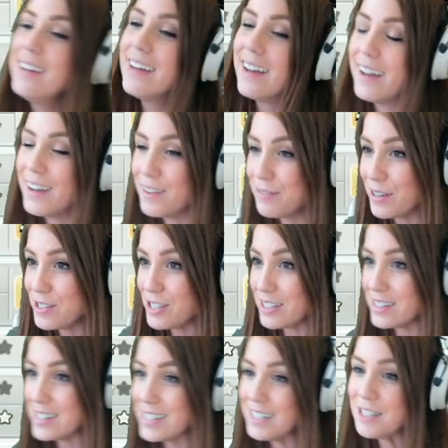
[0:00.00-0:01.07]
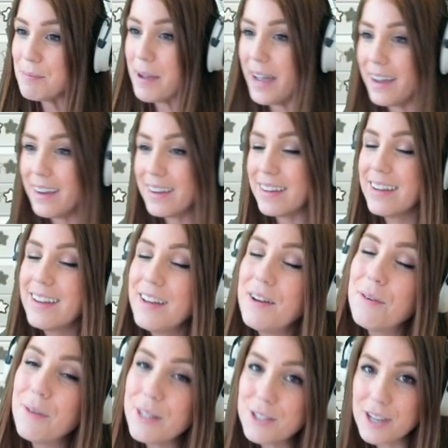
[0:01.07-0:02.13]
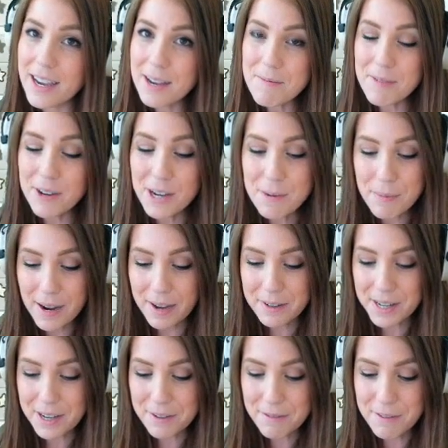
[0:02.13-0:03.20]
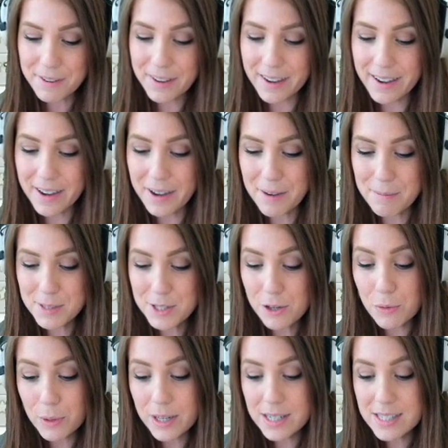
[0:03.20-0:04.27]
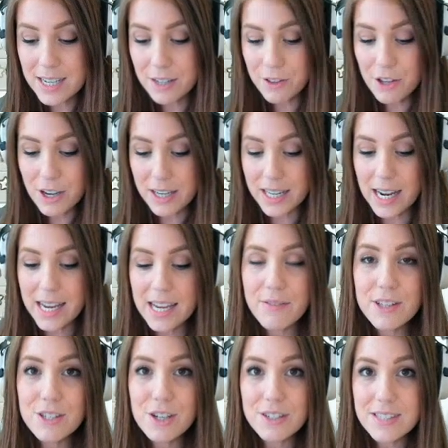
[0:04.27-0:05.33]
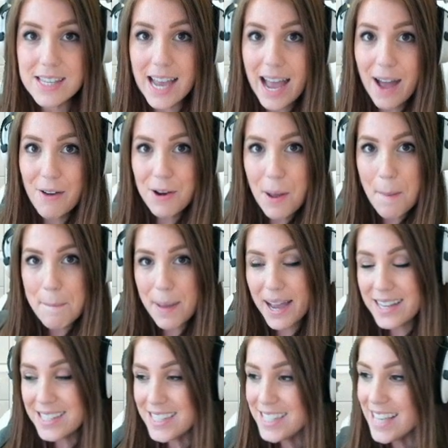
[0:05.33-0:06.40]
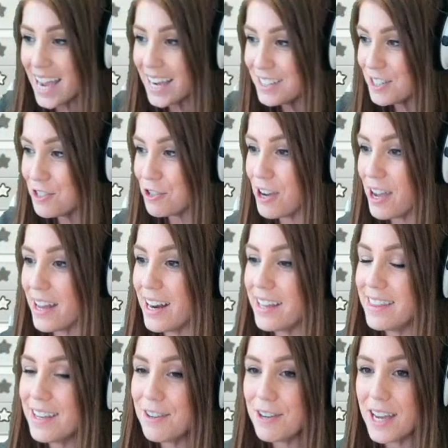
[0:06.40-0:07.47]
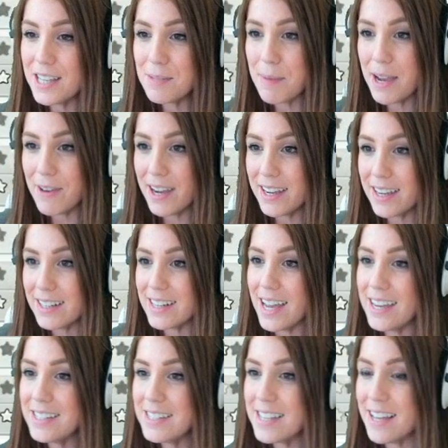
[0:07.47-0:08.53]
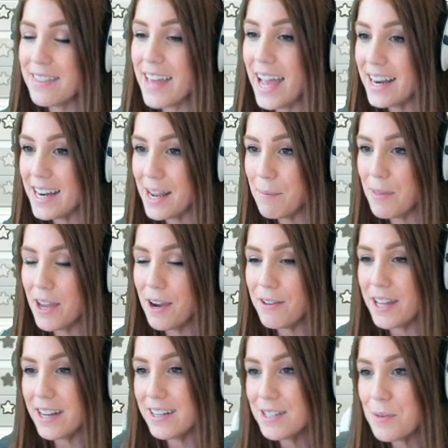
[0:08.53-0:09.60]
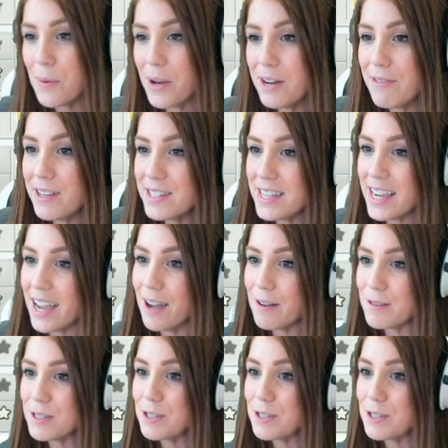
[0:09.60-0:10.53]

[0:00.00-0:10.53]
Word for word: Uh, Fresh Hit six pack, which I am very proud of. Um, so we're gonna take a look, and I even took down Bisectatron. I think you guys might recognize that name there. That is one of his accounts,